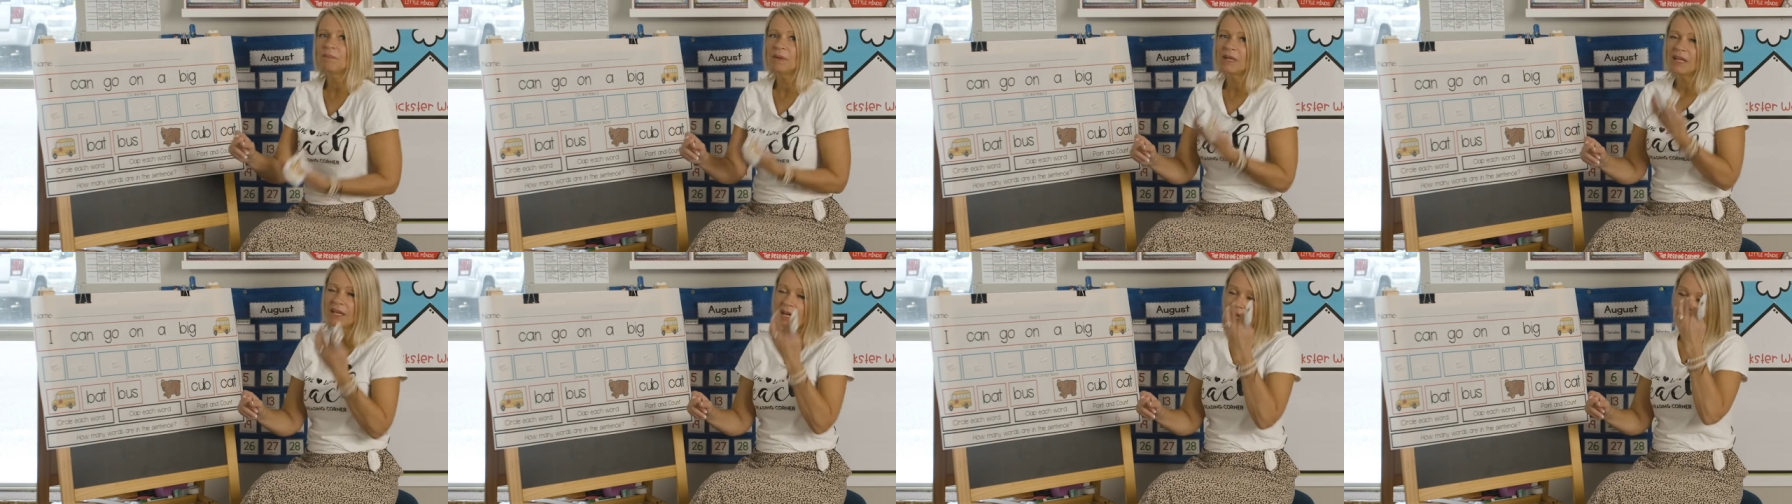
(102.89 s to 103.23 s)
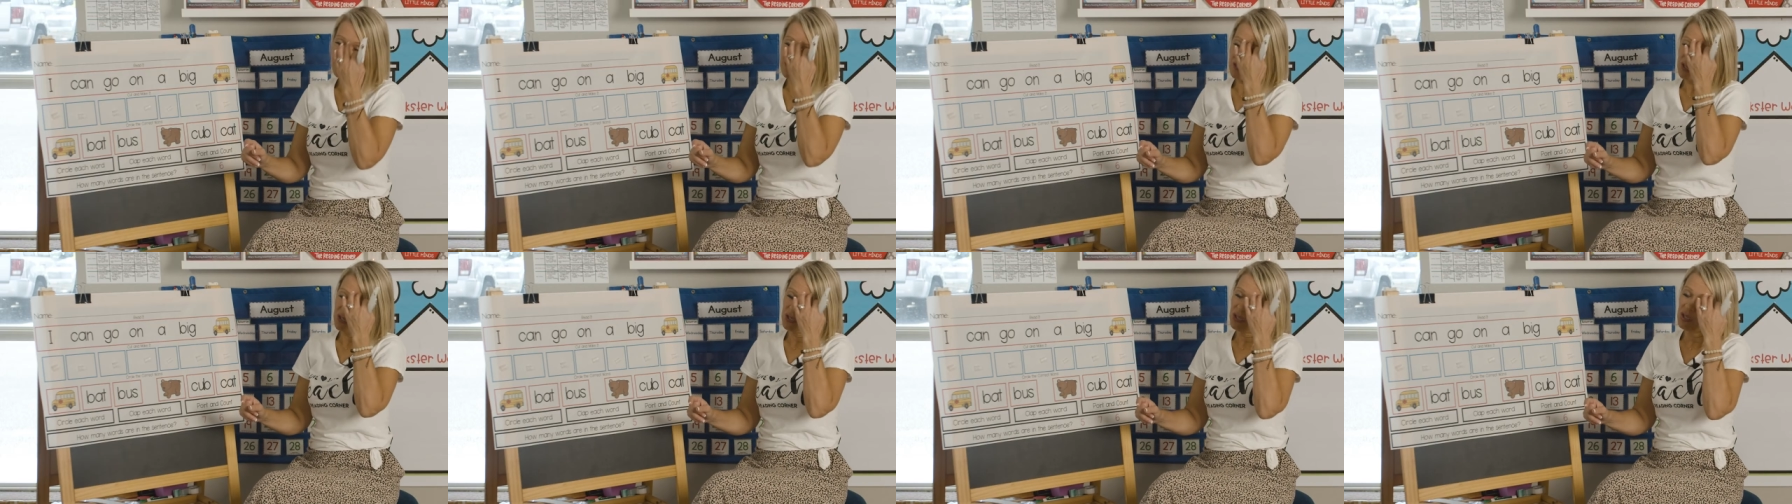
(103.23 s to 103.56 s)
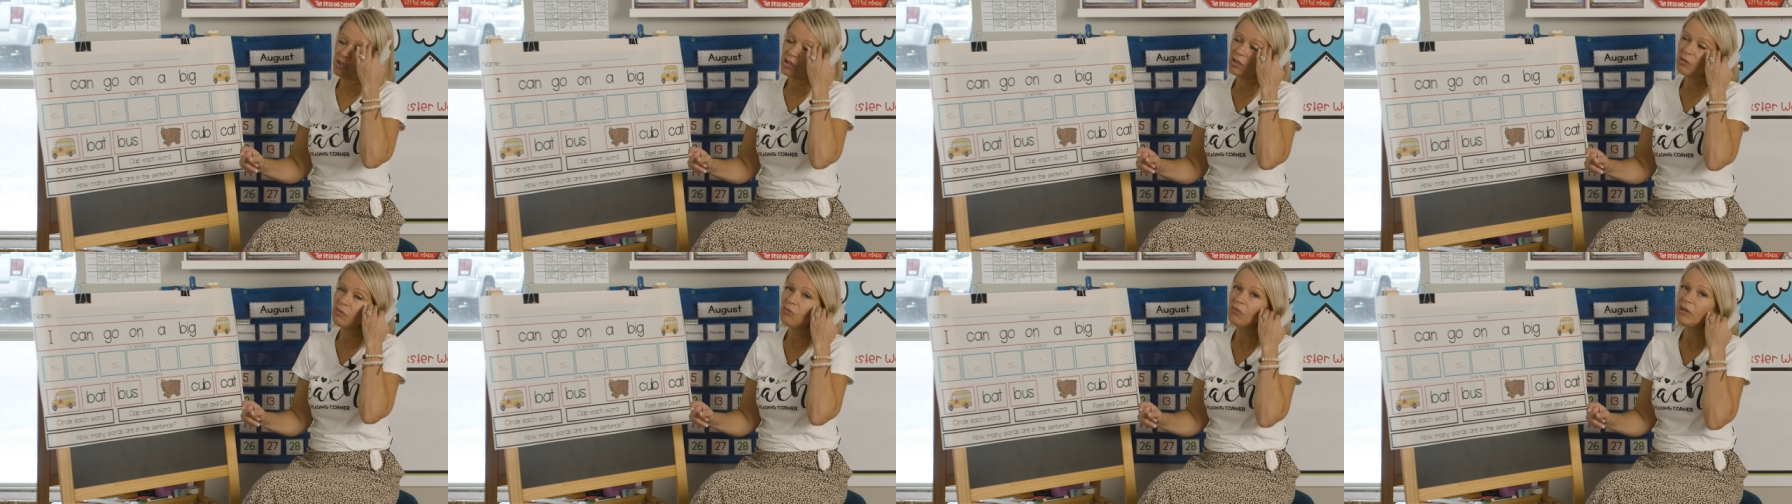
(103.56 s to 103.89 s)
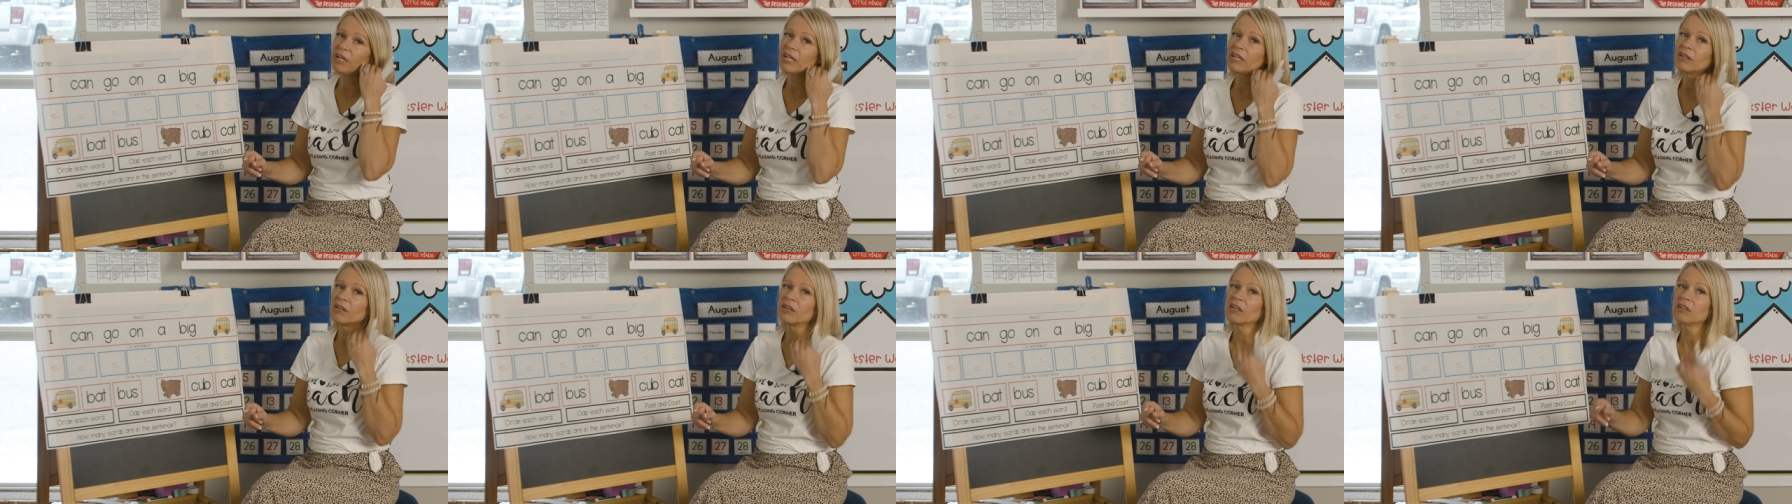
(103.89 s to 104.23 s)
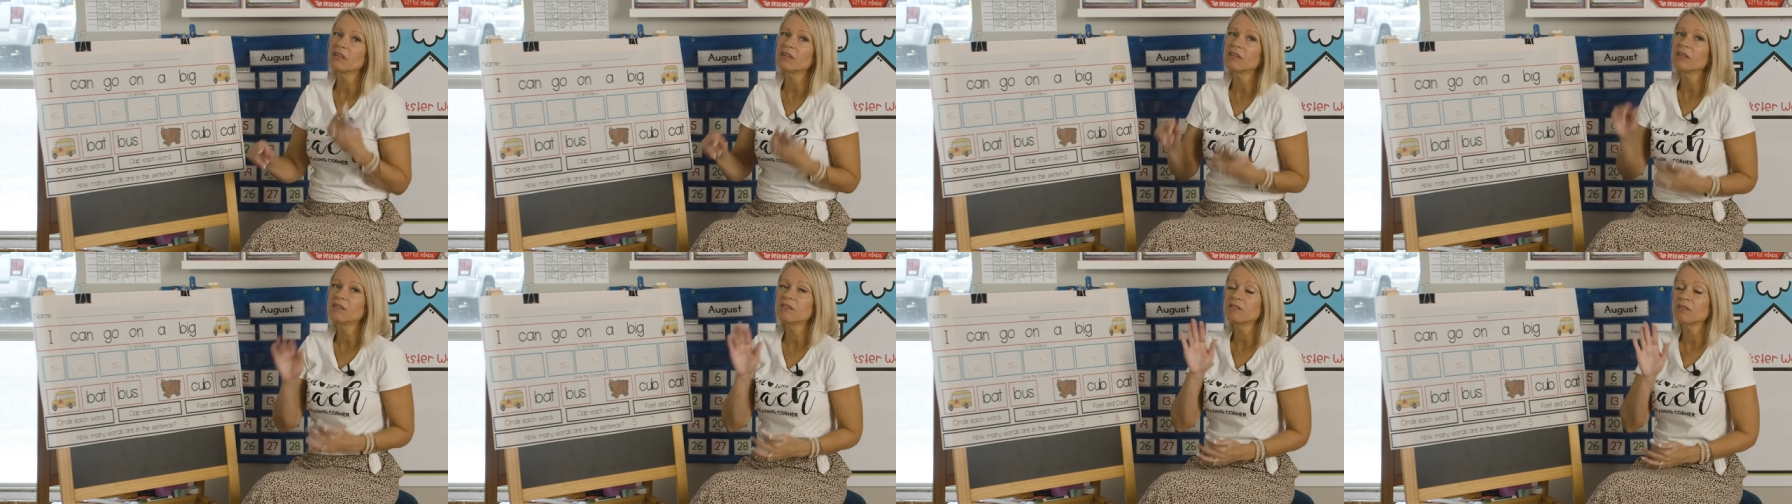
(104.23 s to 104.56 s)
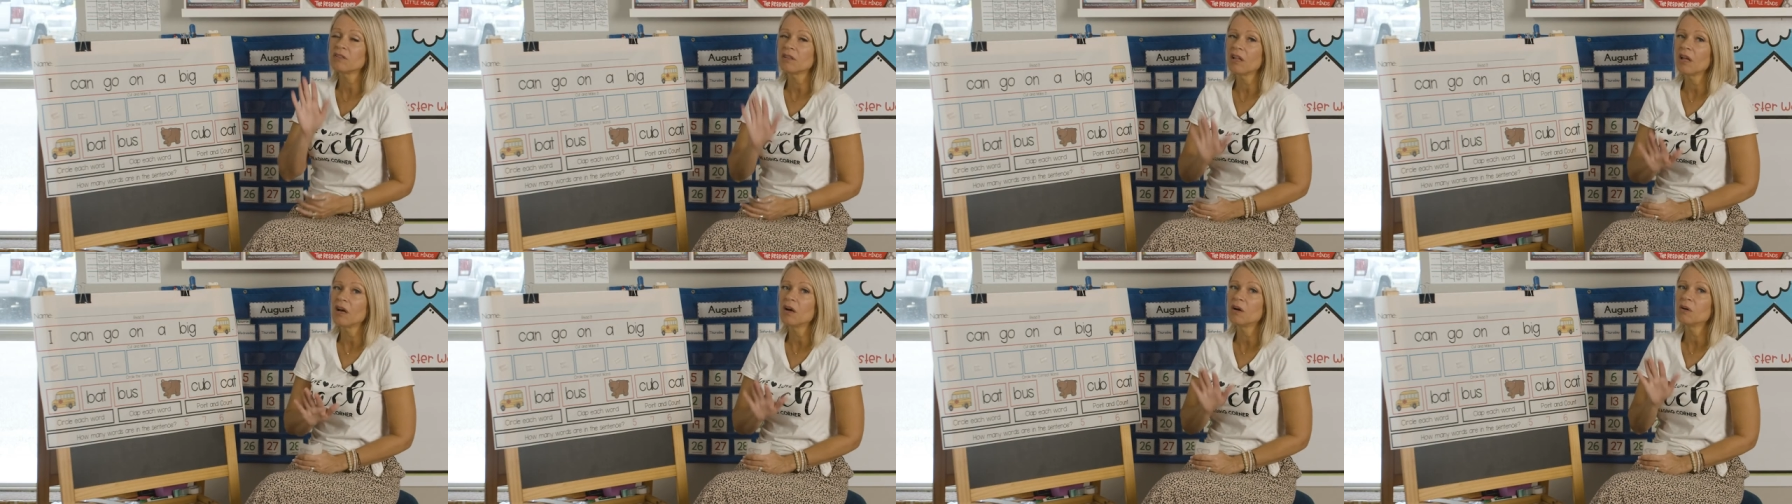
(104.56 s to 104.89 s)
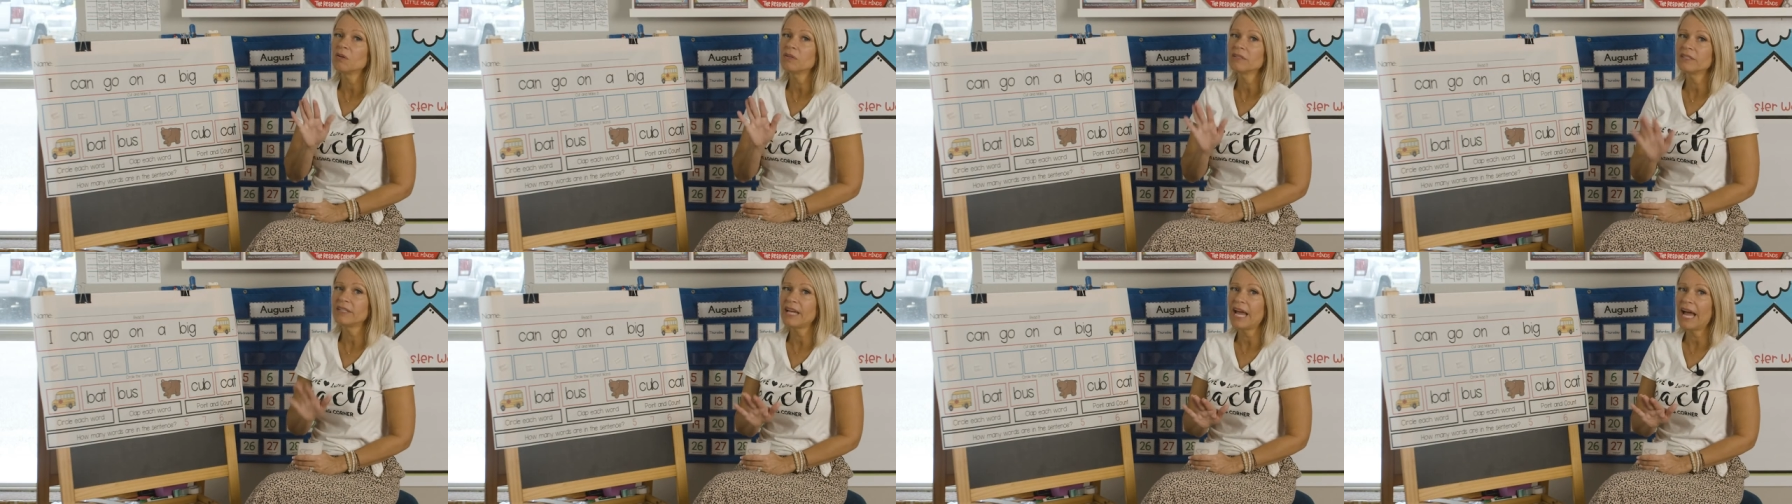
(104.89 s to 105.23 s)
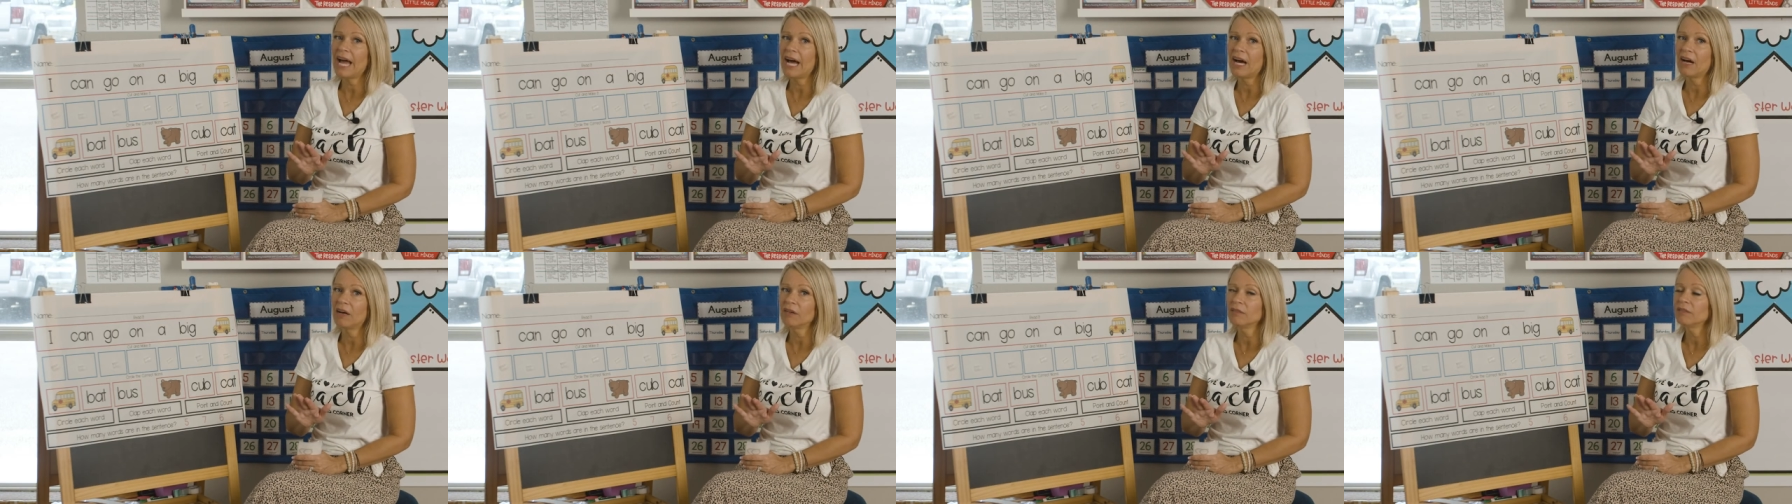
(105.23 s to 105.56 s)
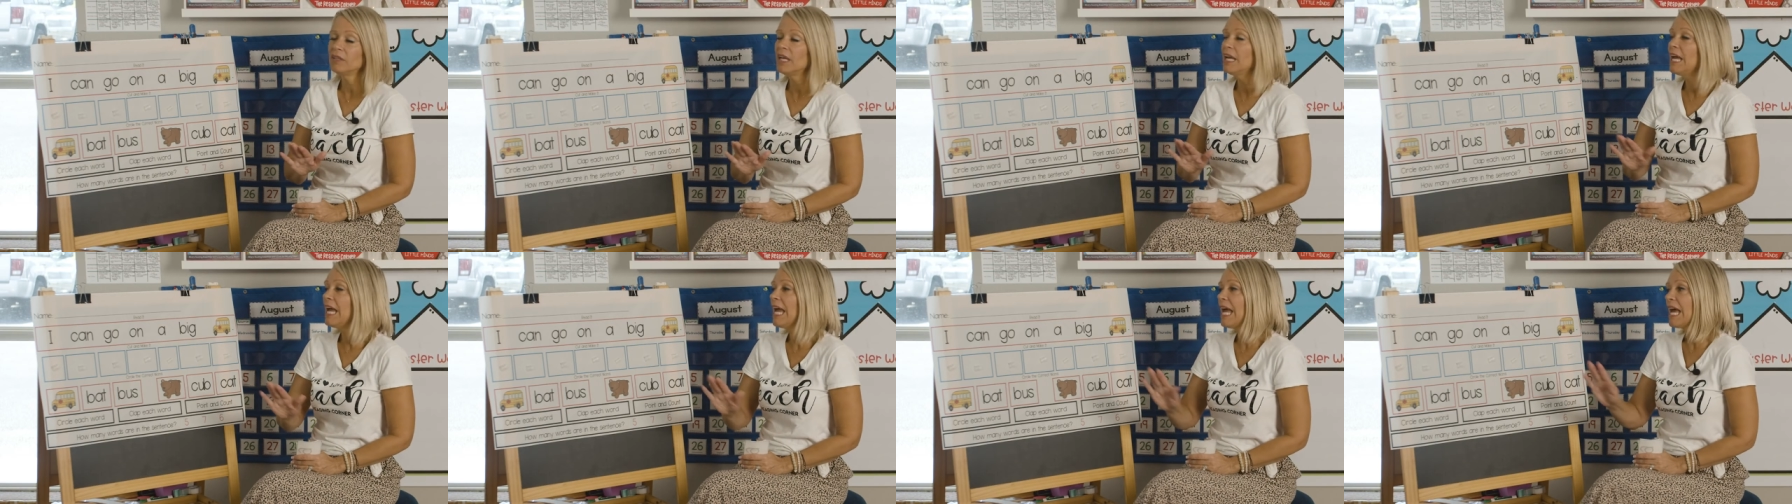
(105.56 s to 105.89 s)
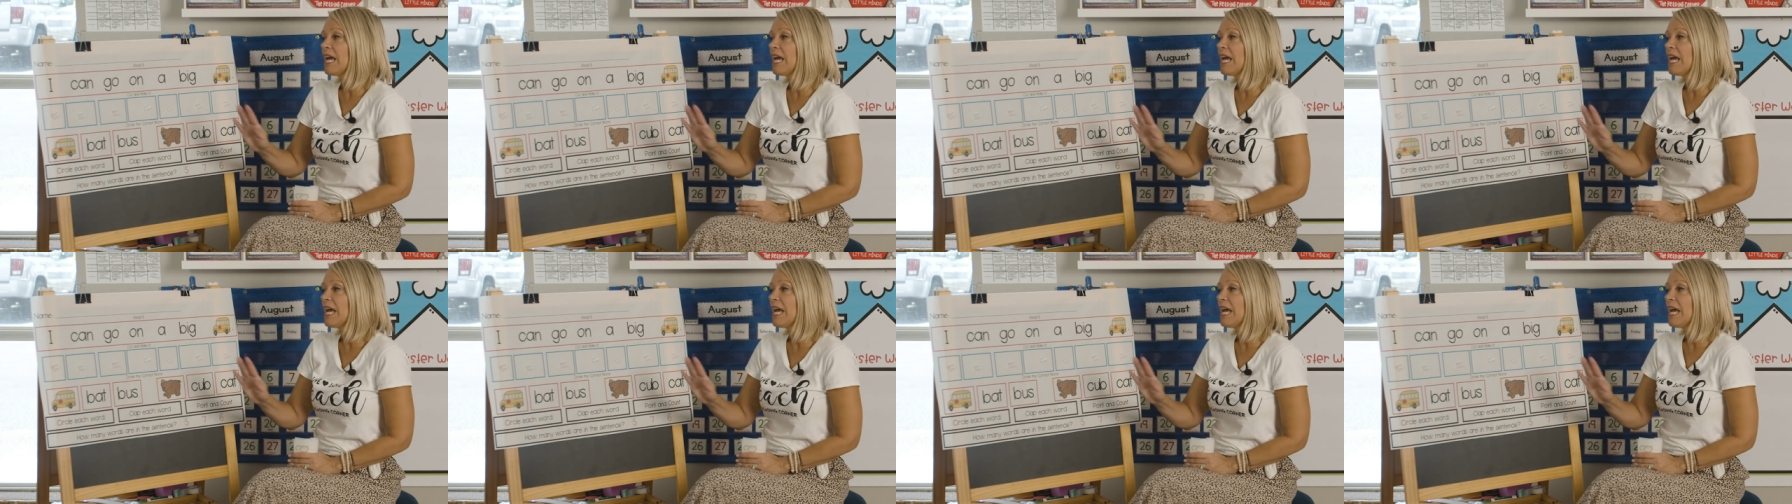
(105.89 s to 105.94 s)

because a good reader slows down